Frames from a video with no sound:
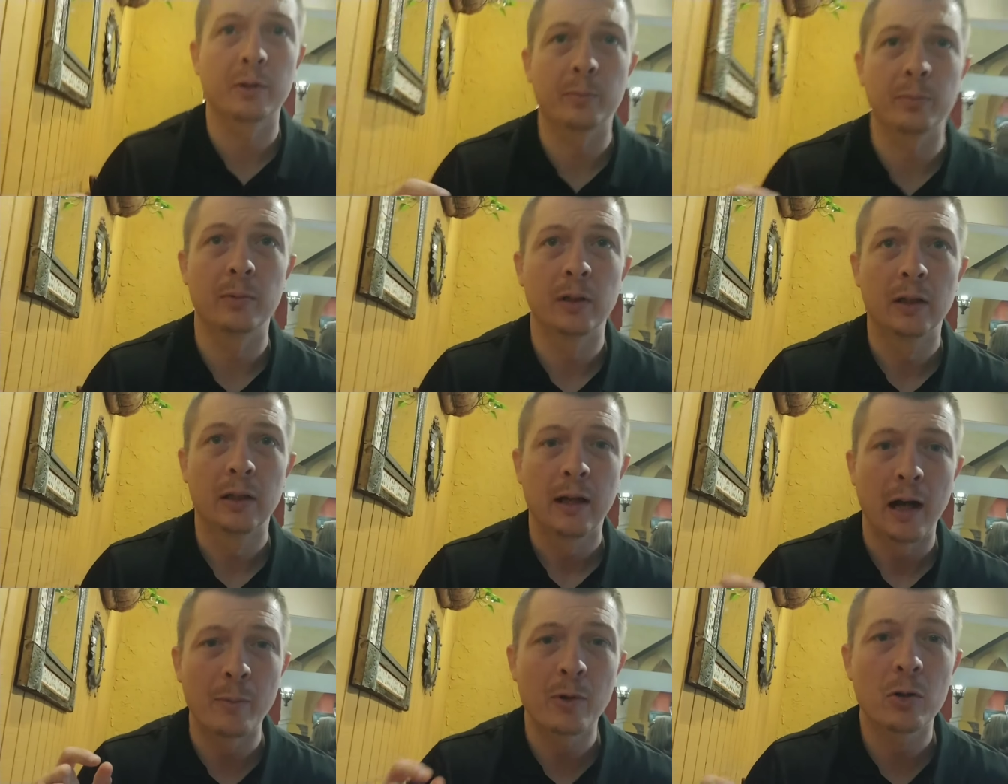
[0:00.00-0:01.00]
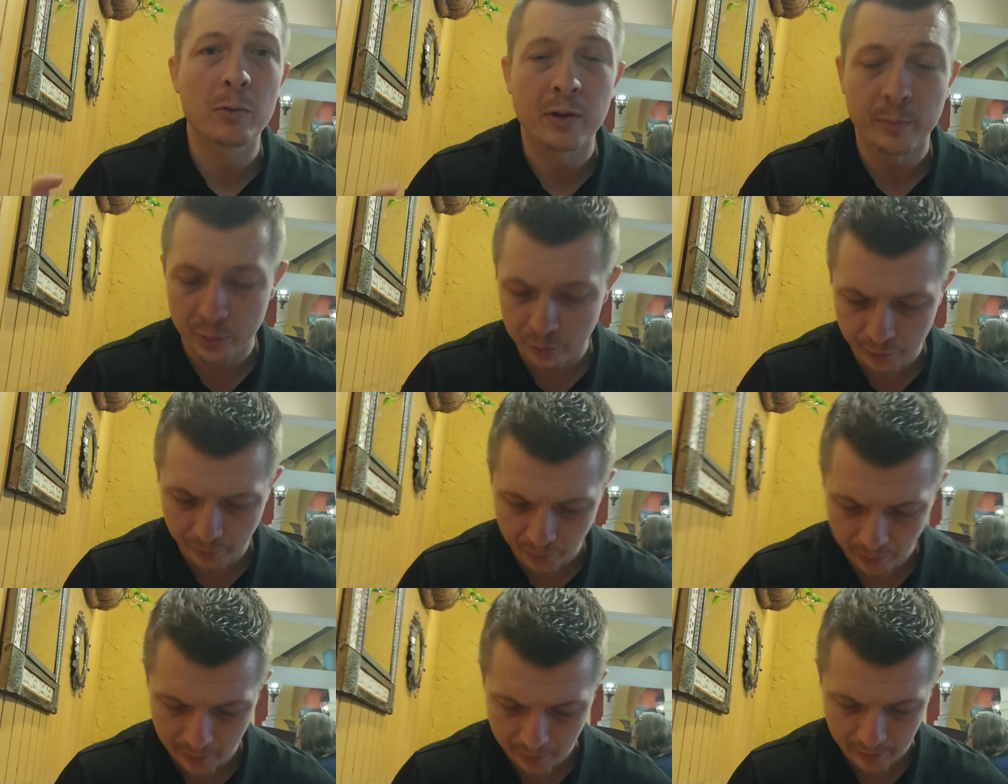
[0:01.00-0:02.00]
It's the, up to you. I'm gonna go with the pulled
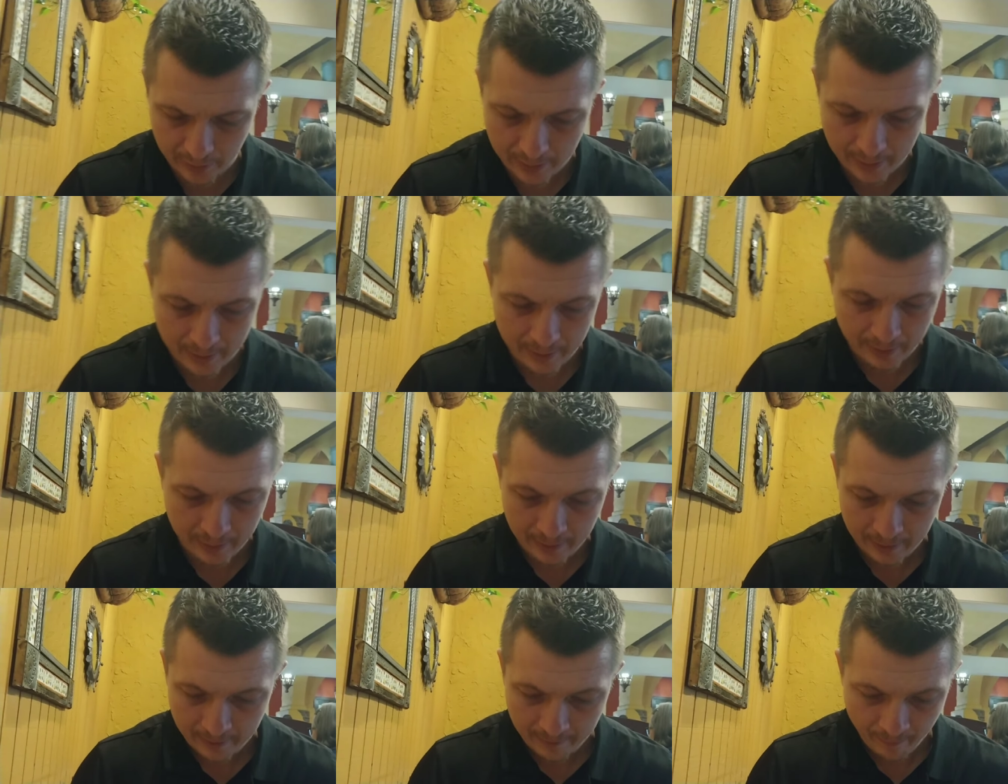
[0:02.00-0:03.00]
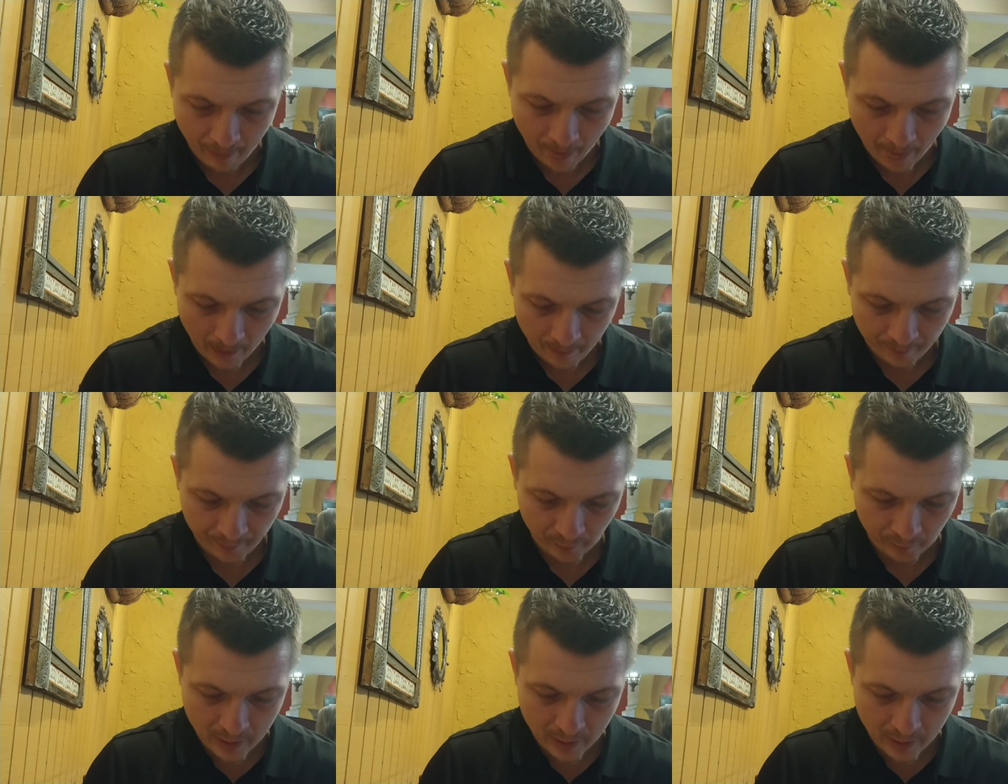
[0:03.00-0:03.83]
pork. It shows the picture of the pulled pork.